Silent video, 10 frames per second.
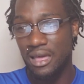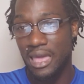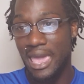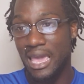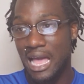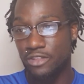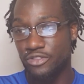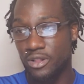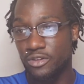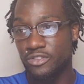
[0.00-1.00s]
a
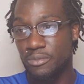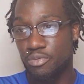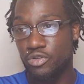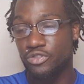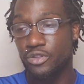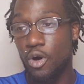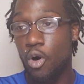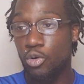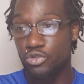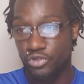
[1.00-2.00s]
counselor supports the
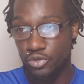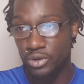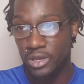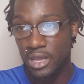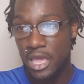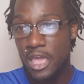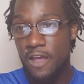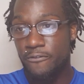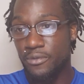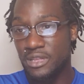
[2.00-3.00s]
whole student
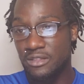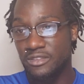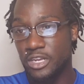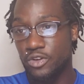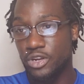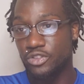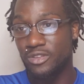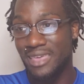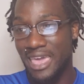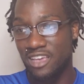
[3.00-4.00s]
from the interior to
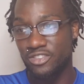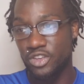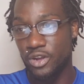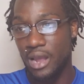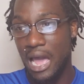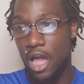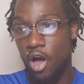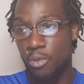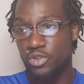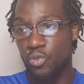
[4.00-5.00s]
the exterior. I
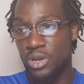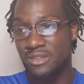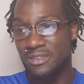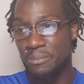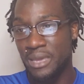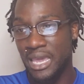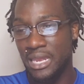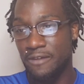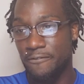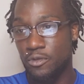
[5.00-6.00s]
always wanted to be
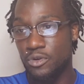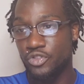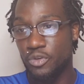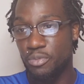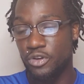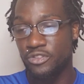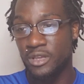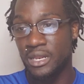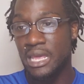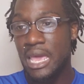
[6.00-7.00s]
an influential
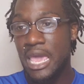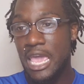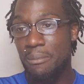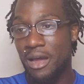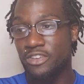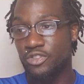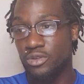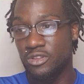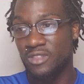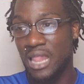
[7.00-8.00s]
person in my
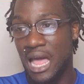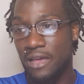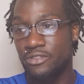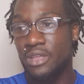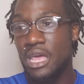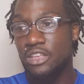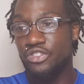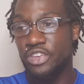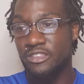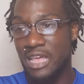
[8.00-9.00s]
students' lives,
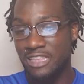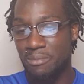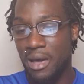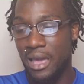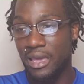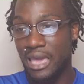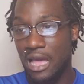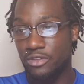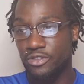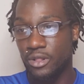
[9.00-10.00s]
just as my
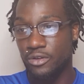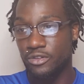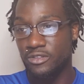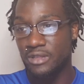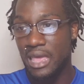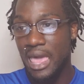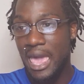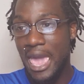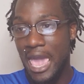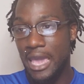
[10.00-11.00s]
counselors
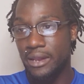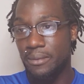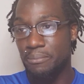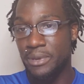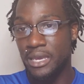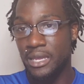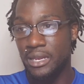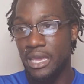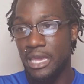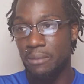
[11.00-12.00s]
had
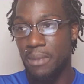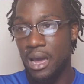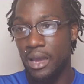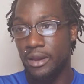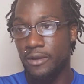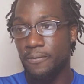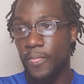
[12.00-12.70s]
been in mine.